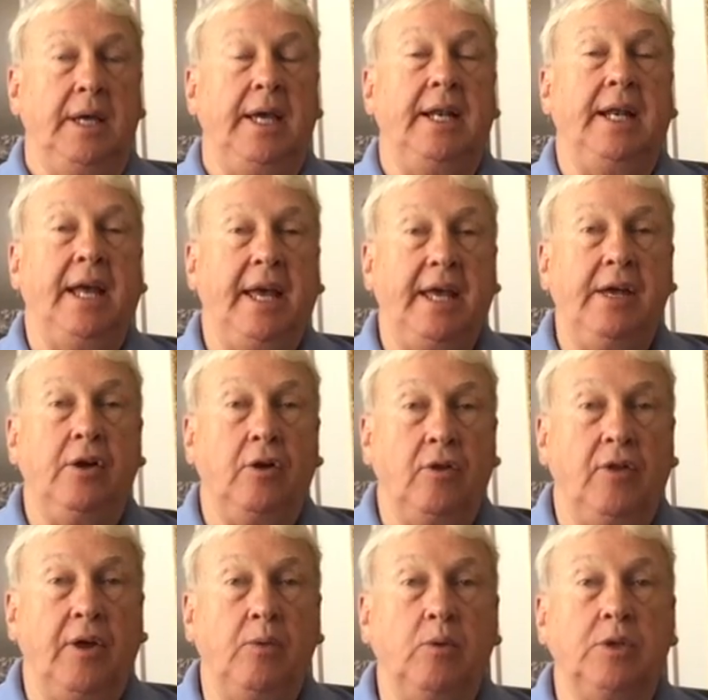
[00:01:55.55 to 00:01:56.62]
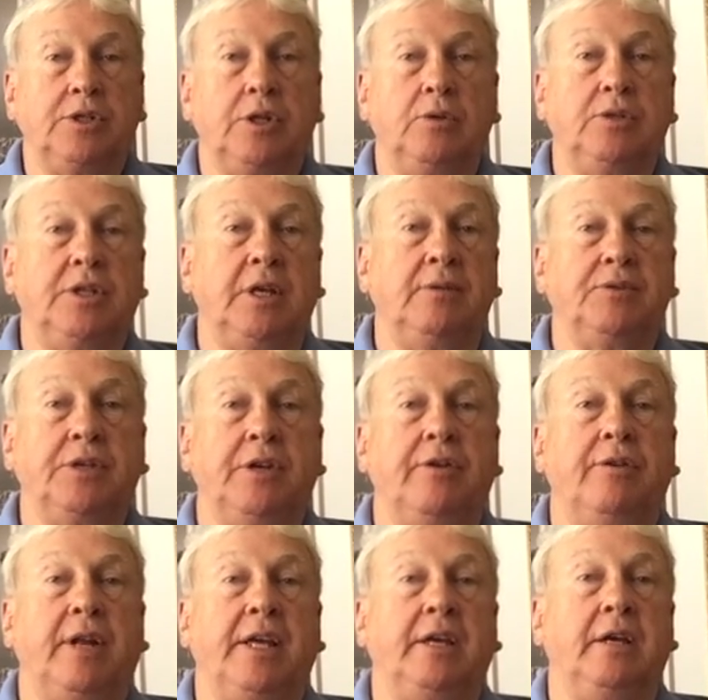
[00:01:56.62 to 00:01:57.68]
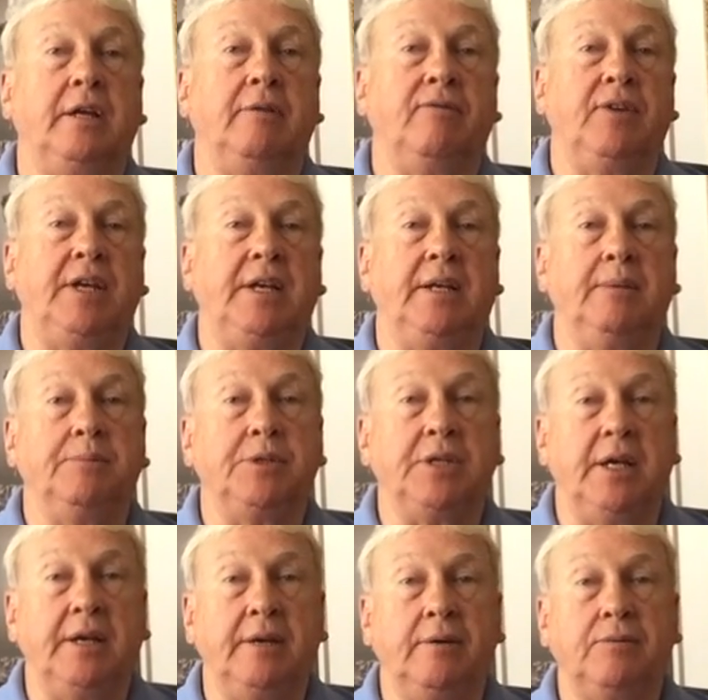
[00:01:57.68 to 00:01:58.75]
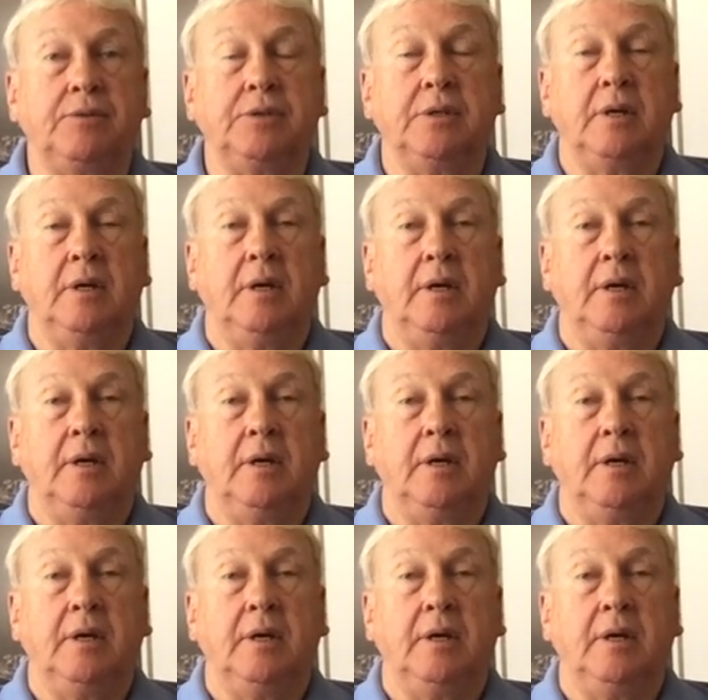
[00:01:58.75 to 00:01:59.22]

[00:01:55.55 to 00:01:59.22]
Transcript: in hell, they were so self-centered they couldn't feed themselves.